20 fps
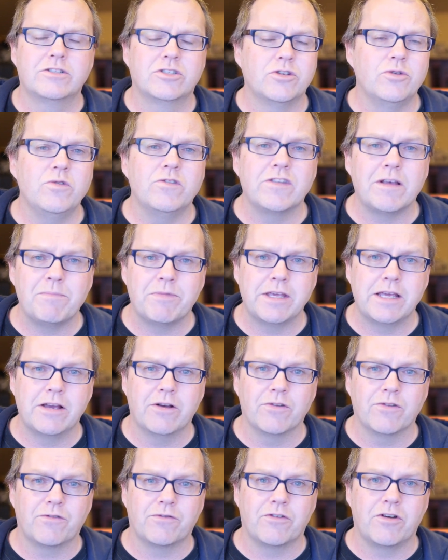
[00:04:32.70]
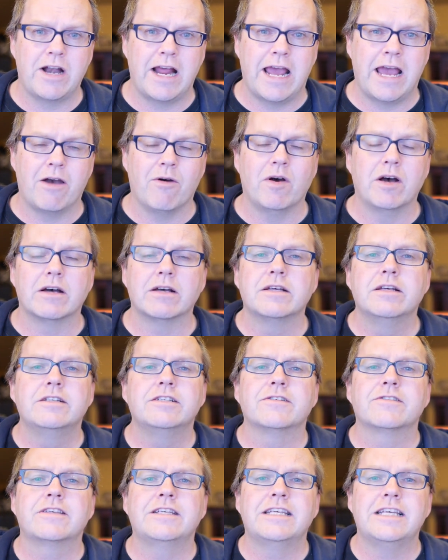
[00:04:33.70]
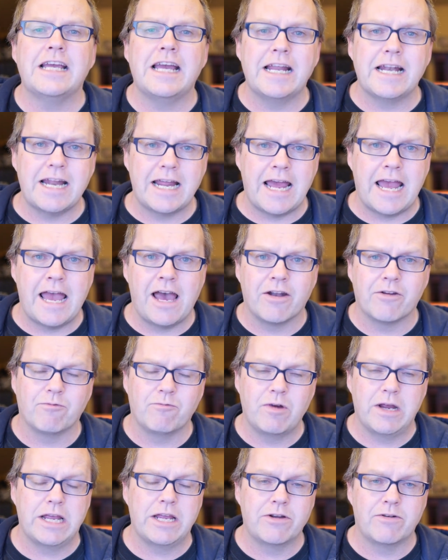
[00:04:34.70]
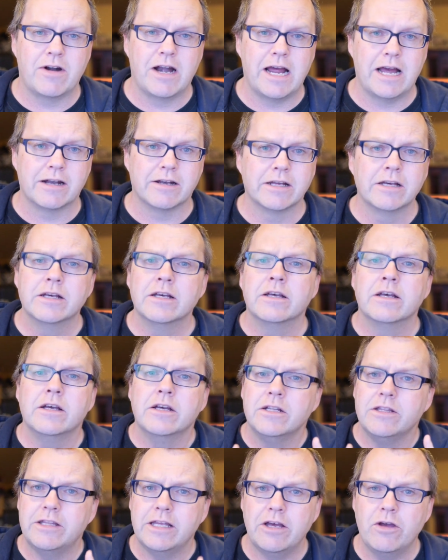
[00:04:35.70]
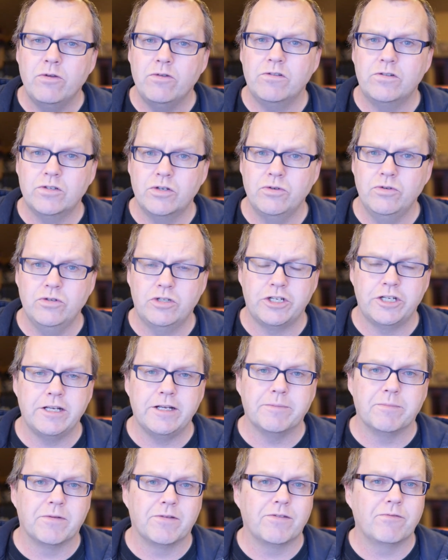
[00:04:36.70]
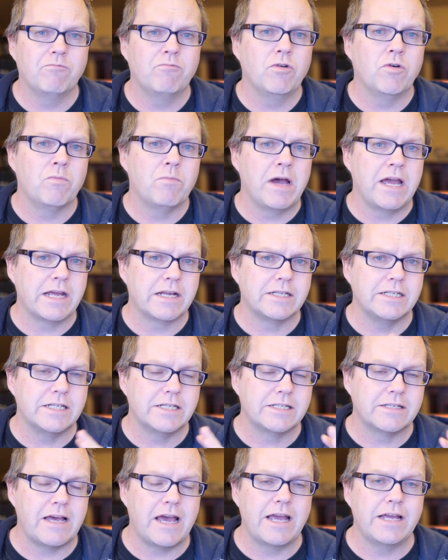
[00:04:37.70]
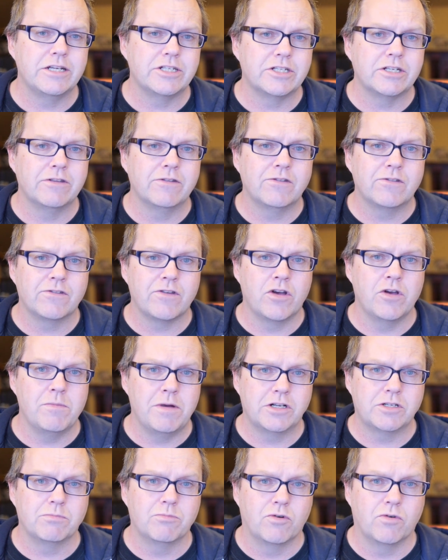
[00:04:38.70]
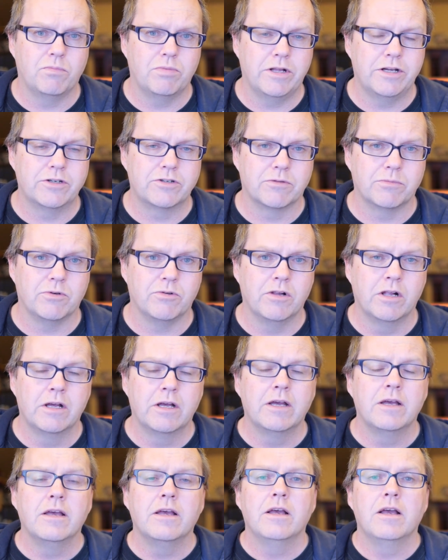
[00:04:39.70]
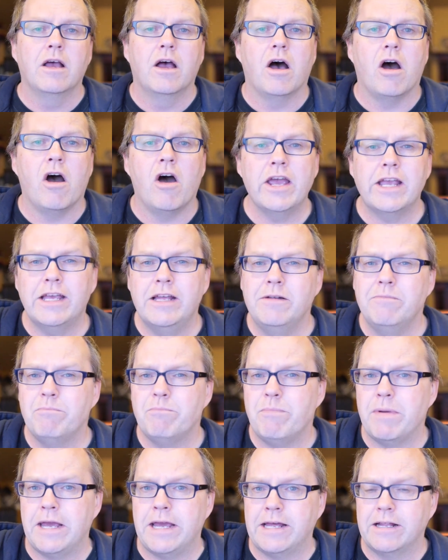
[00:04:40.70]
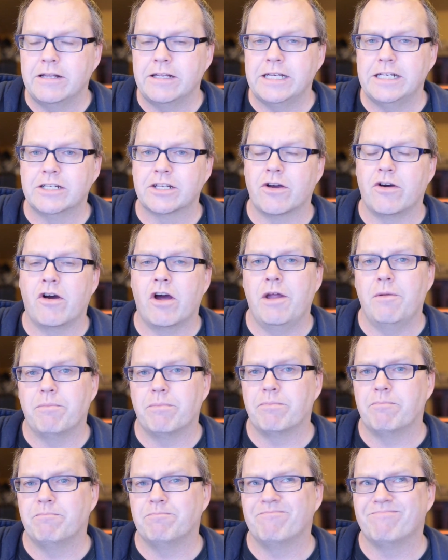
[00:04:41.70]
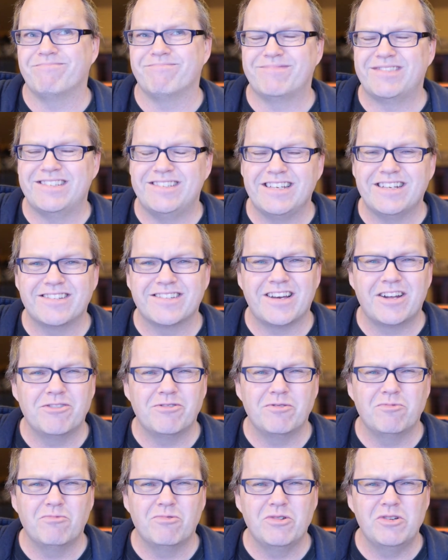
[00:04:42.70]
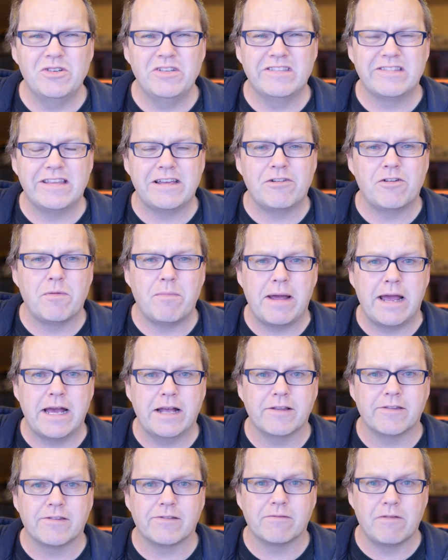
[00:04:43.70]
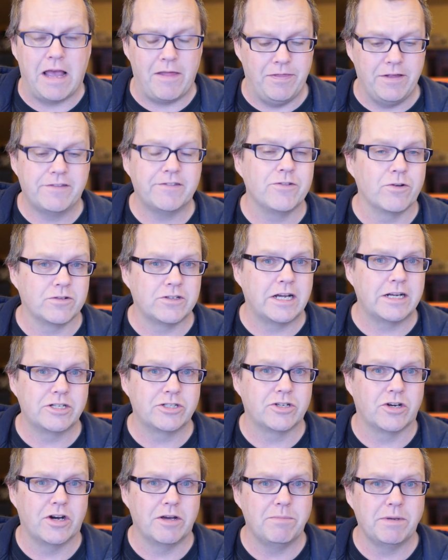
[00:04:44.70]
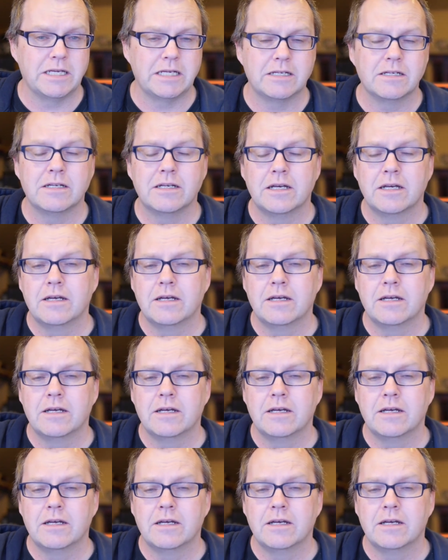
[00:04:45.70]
Do something else for an hour. Just get out of where you're at. Those 2 tips will make dictation so much more pleasurable. I can barely type 600 words thereabouts, and that's not touch typing,